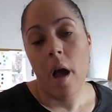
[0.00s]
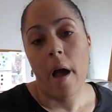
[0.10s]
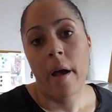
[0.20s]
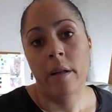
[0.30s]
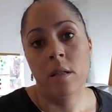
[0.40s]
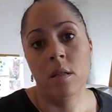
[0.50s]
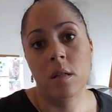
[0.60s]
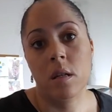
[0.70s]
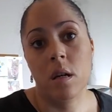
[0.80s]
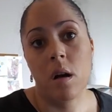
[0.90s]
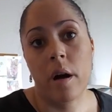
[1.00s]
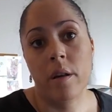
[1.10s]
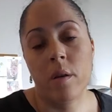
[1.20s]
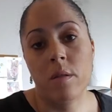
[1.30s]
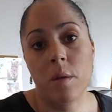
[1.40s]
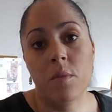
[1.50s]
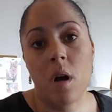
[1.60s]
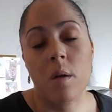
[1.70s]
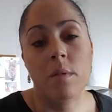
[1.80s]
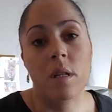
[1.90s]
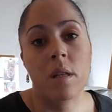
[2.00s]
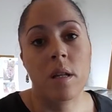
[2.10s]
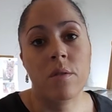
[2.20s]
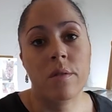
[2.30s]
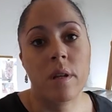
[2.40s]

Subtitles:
and I know sometimes that there